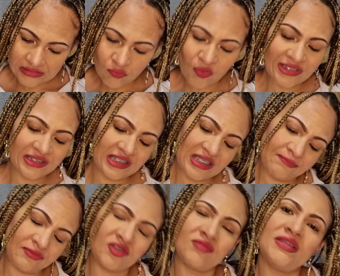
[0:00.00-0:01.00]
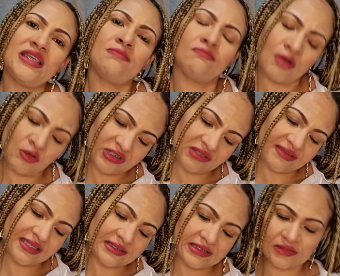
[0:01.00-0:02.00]
What keeps me
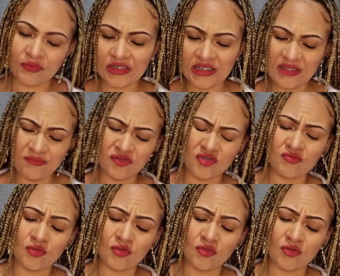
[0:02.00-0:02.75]
motivated? What keeps you